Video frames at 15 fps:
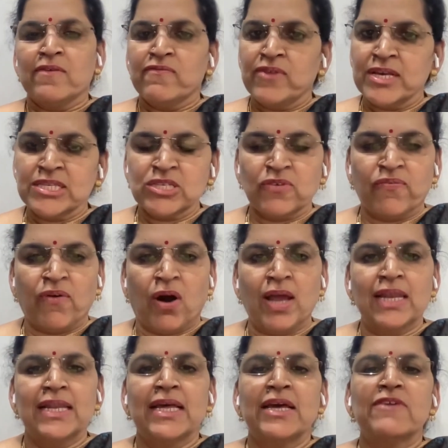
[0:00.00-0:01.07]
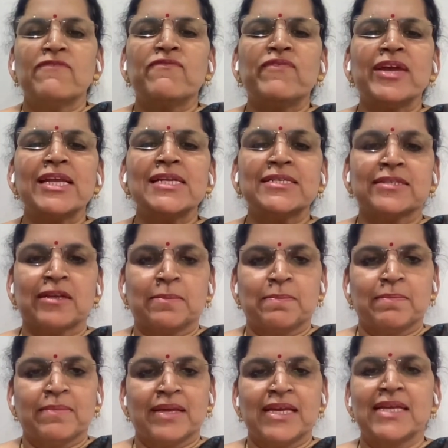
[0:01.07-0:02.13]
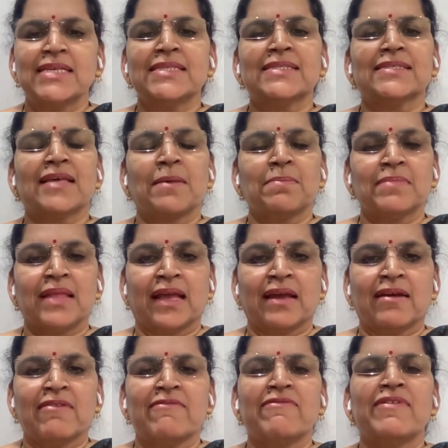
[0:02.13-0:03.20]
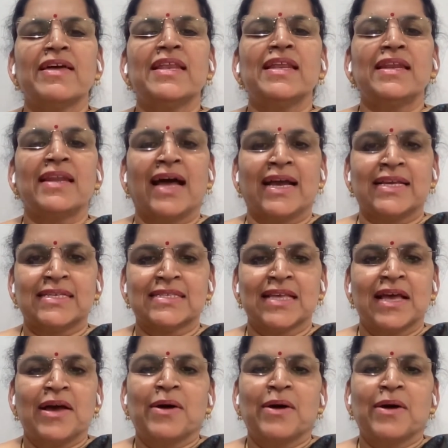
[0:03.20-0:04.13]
First of all, field trip is something very nice